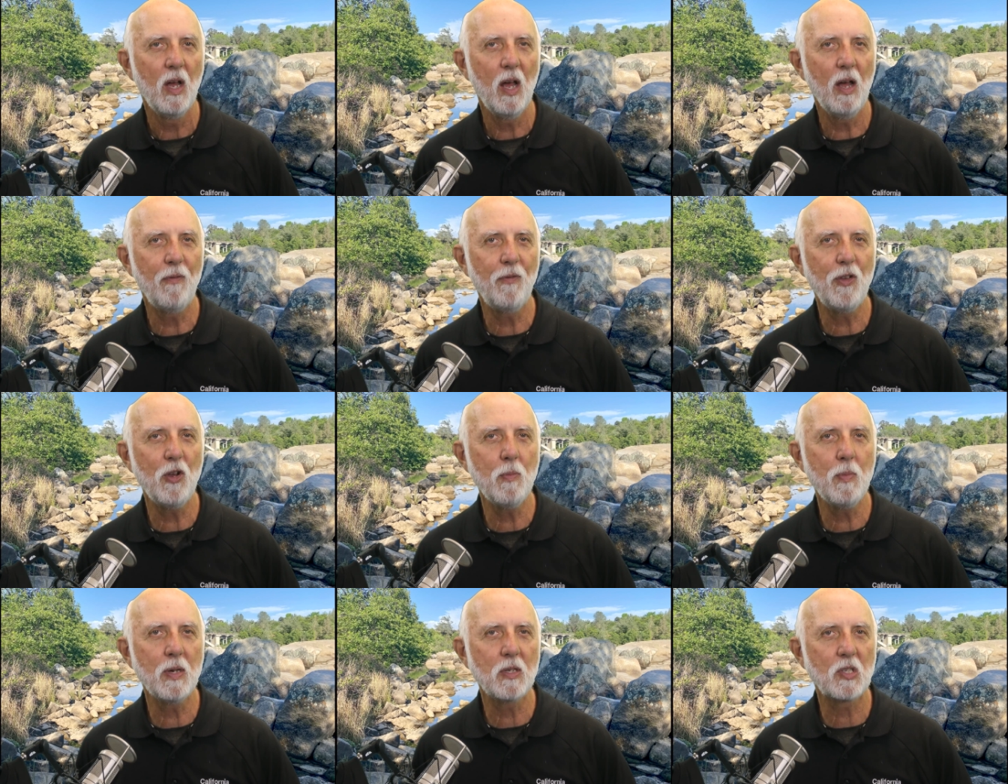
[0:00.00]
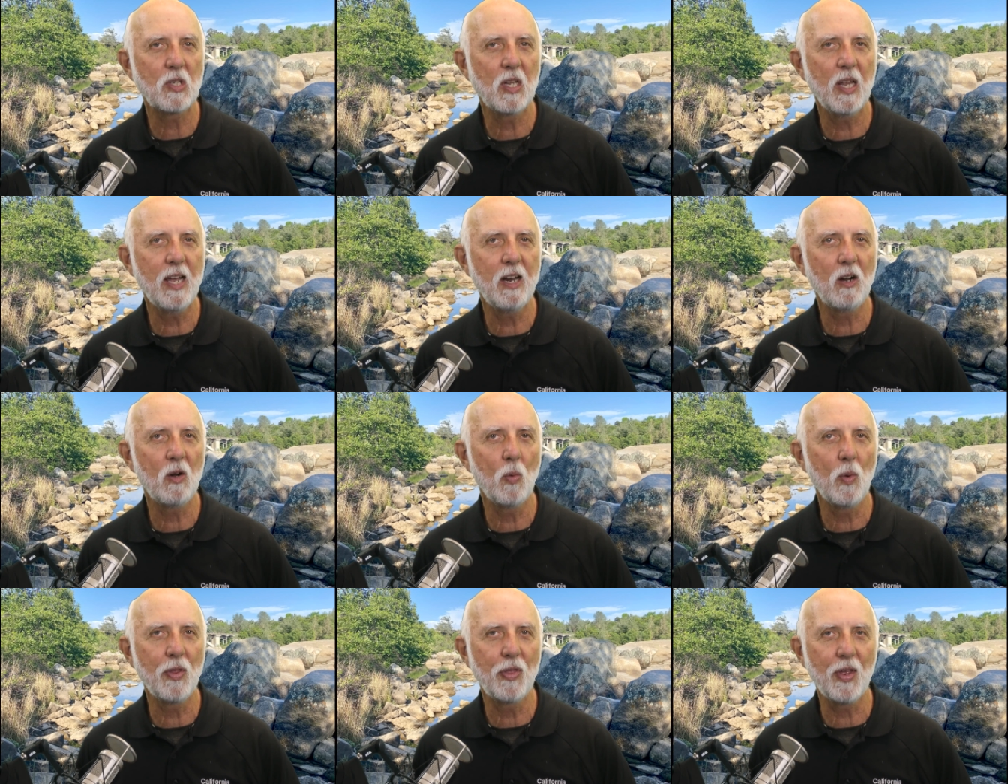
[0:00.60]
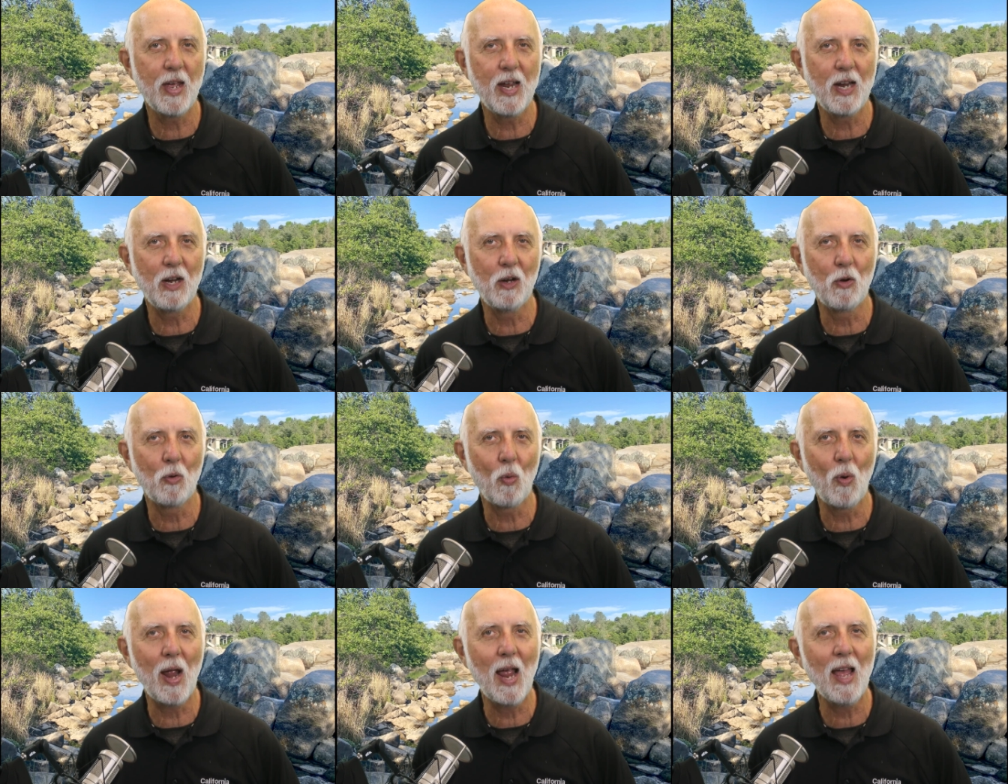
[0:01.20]
a few months later with a
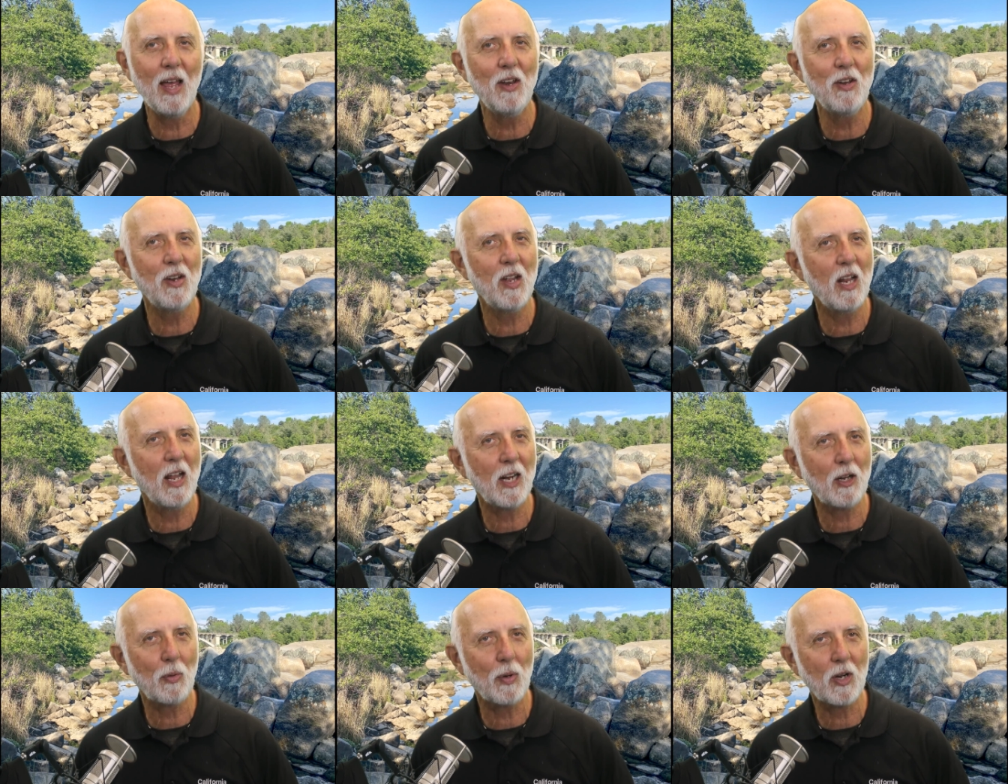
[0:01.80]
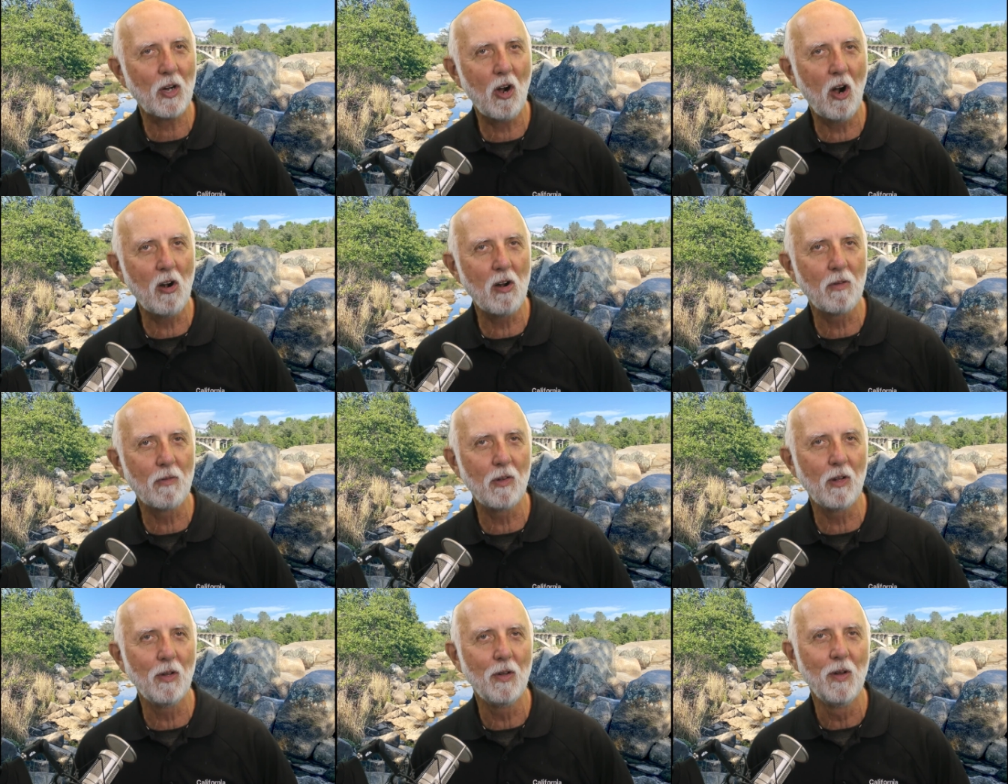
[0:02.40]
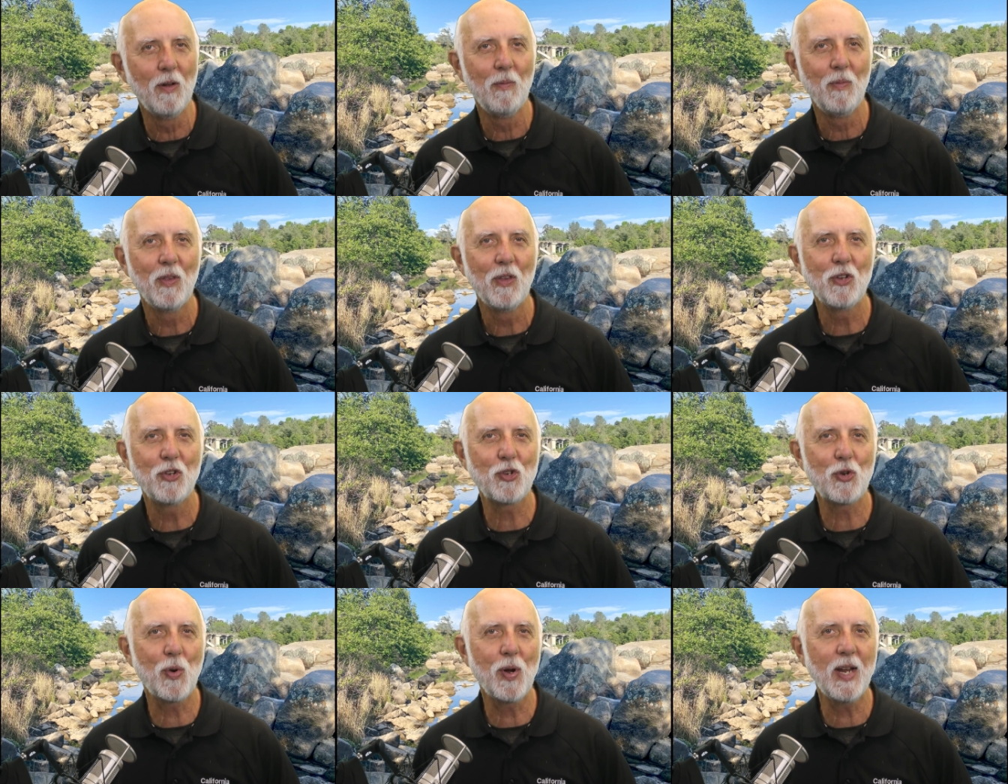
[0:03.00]
Grand Electric Carnival,
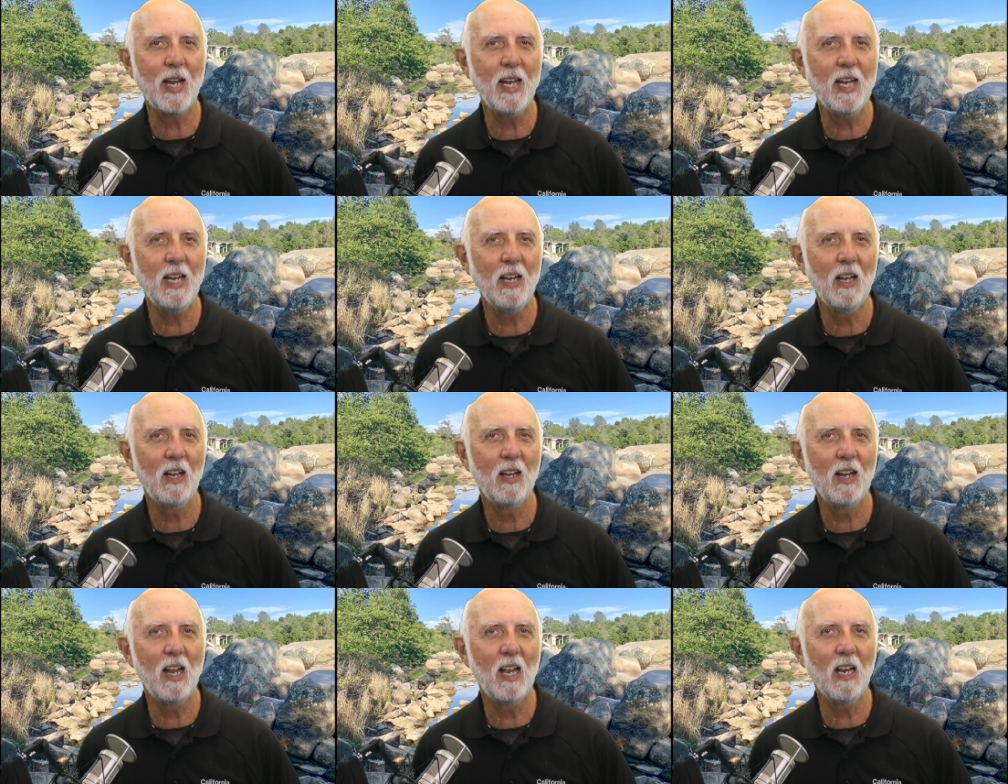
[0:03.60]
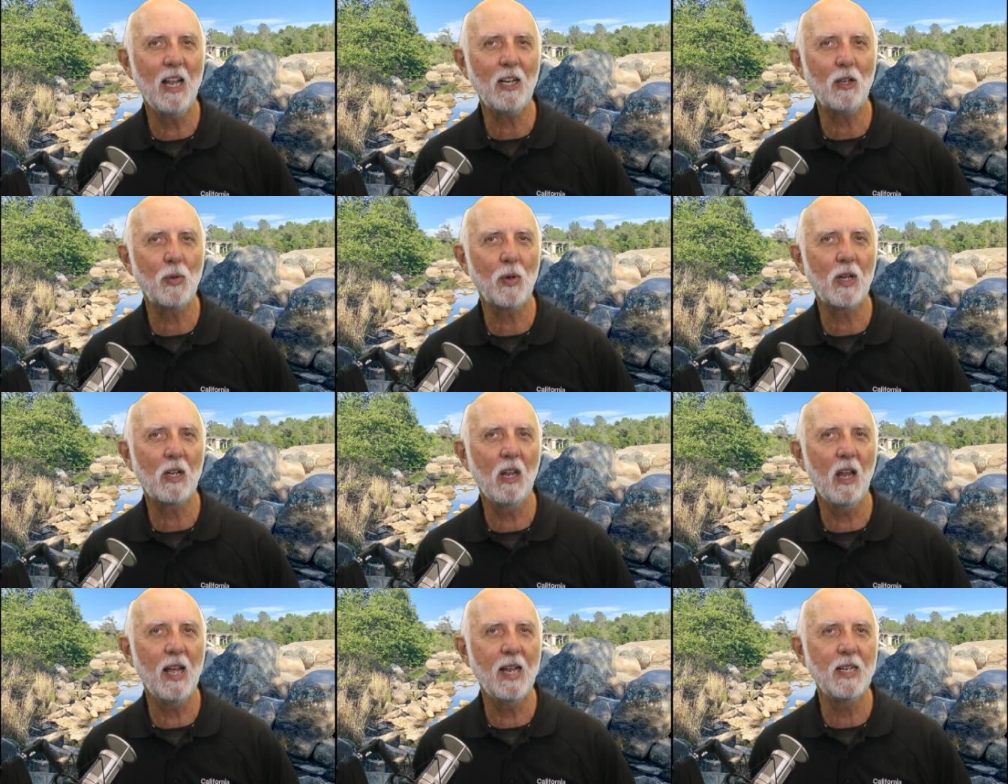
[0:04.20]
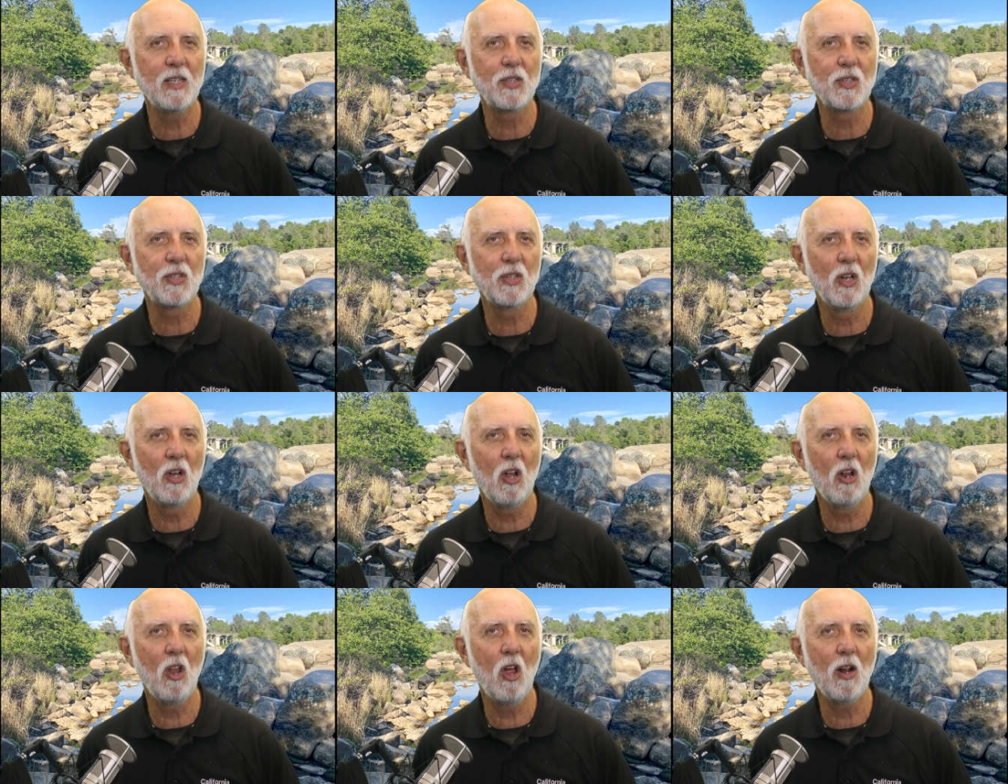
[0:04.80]
stringing electric lights
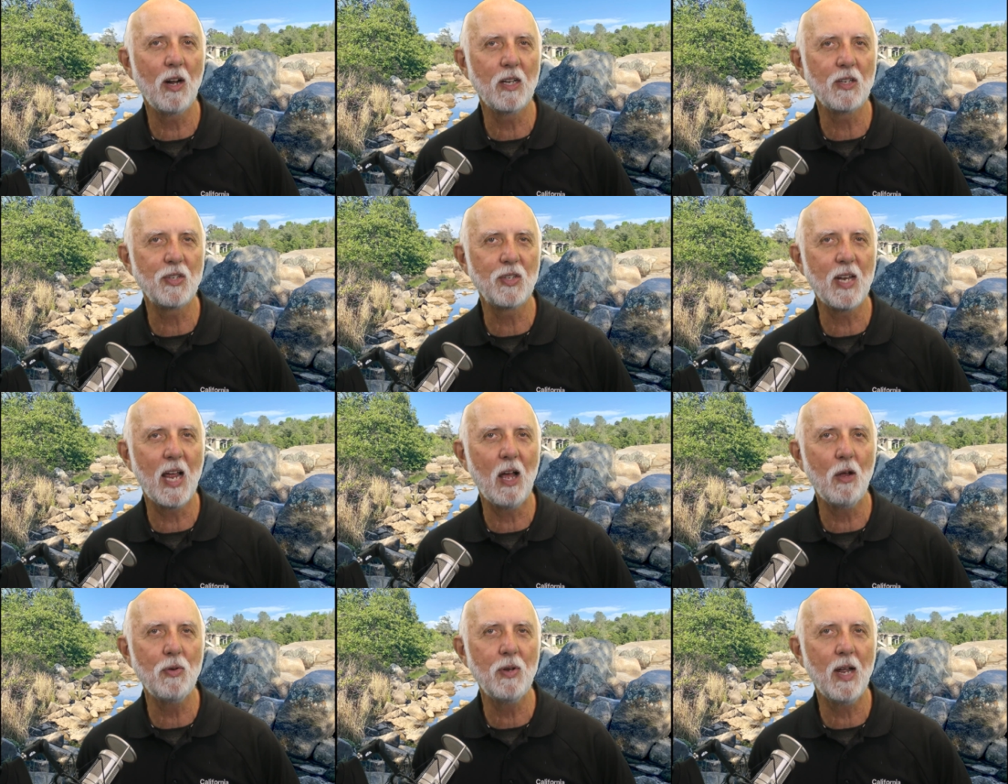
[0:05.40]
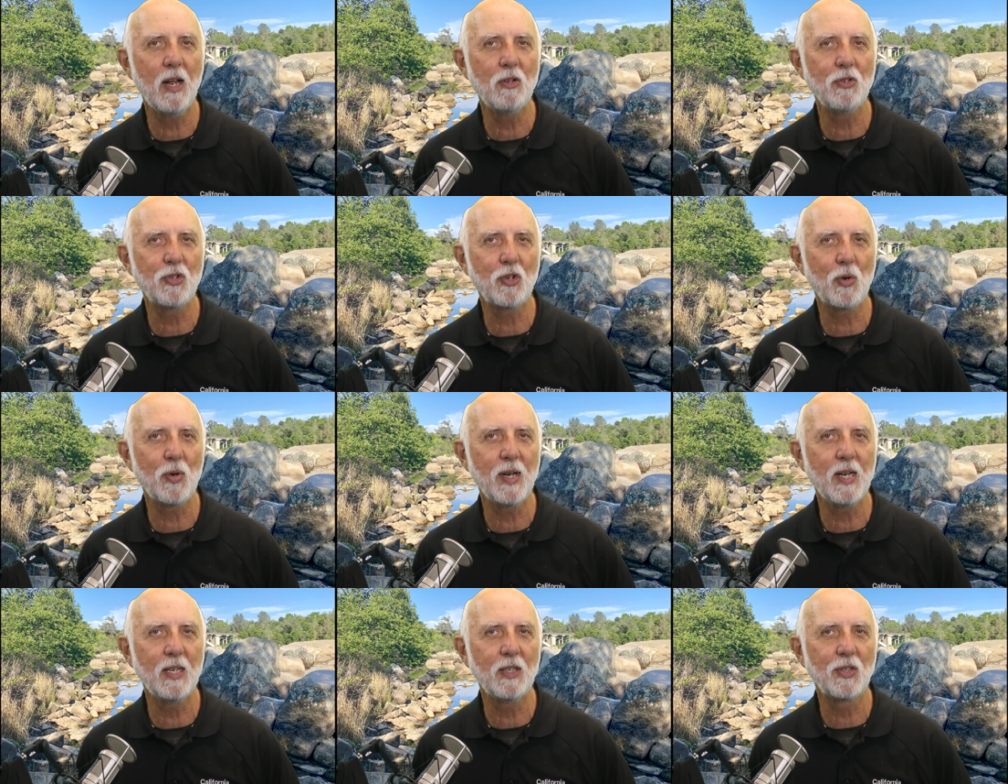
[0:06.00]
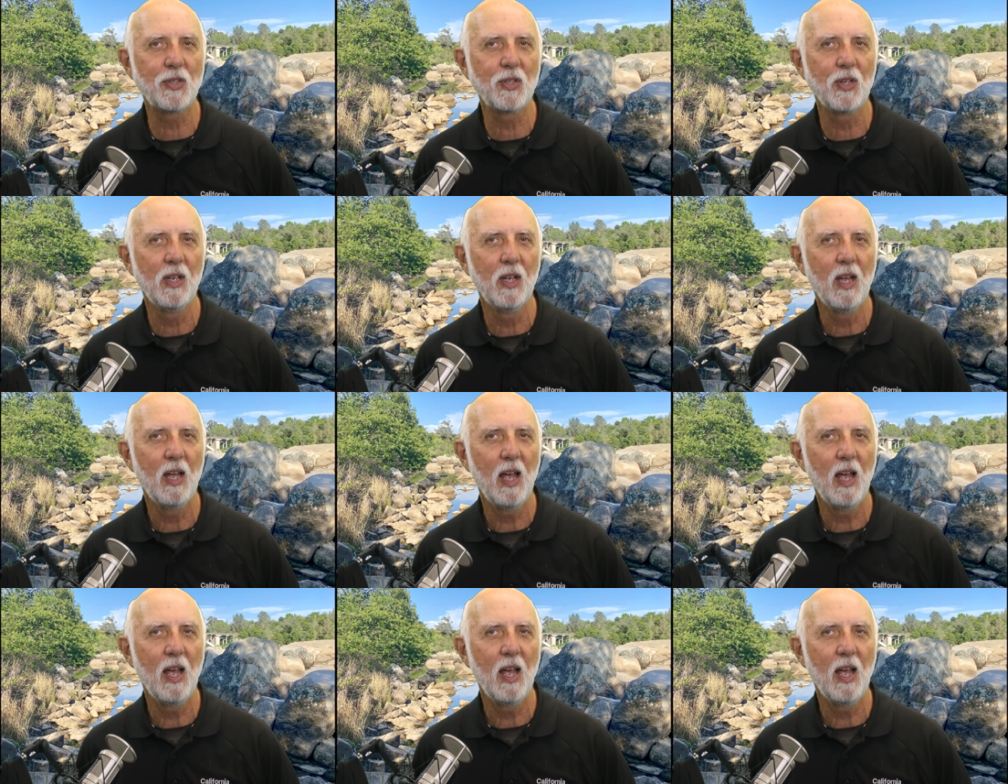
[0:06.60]
along its downtown streets